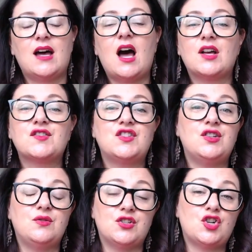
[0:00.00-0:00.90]
us to
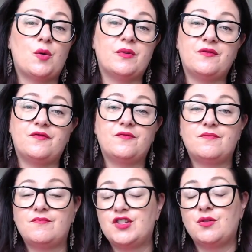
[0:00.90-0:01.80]
do the job of
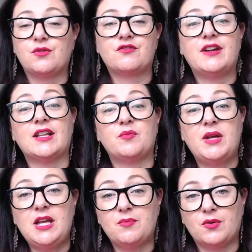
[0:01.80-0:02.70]
2 or 3 other
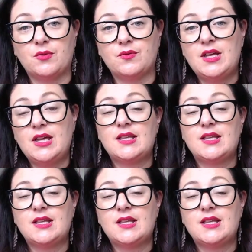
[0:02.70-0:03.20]
people.